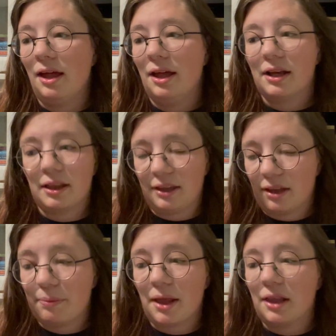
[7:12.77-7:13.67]
cousin's
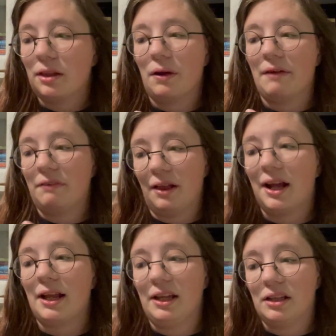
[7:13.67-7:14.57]
obsessed, so I feel like
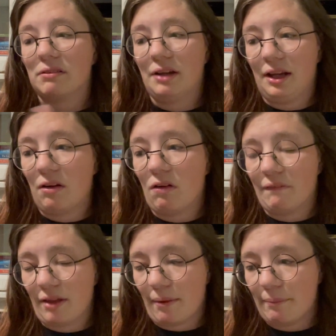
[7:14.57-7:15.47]
I need to read all
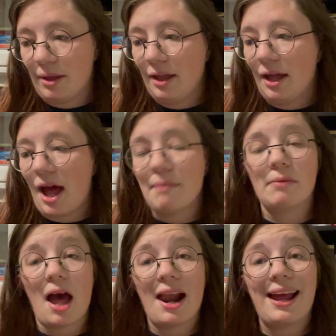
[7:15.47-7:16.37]
of them. And
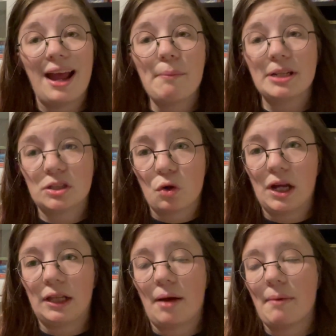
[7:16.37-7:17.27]
I am
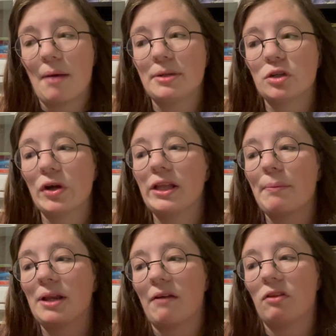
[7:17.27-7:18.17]
enjoying them. I'm enjoying them
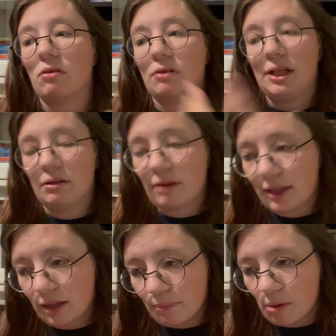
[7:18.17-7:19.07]
enough to read the
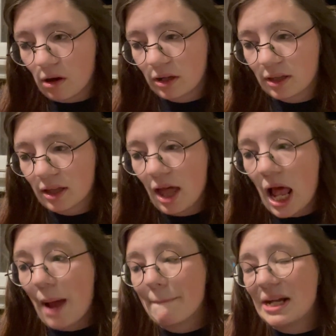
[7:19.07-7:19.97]
rest of the books,
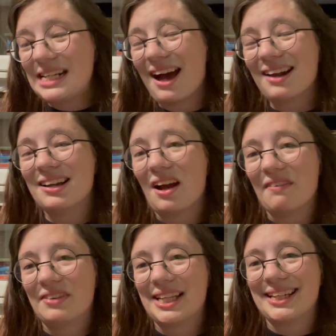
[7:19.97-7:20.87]
but not
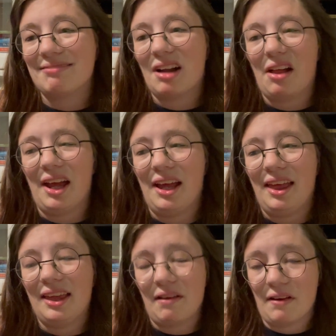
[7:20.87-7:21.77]
enough to really
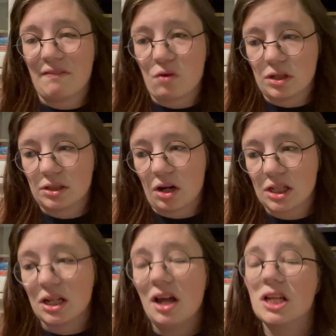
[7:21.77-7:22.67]
give it a 4 stars.
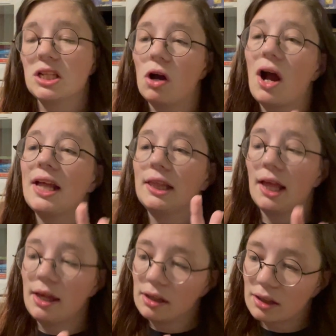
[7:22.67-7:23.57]
So I think,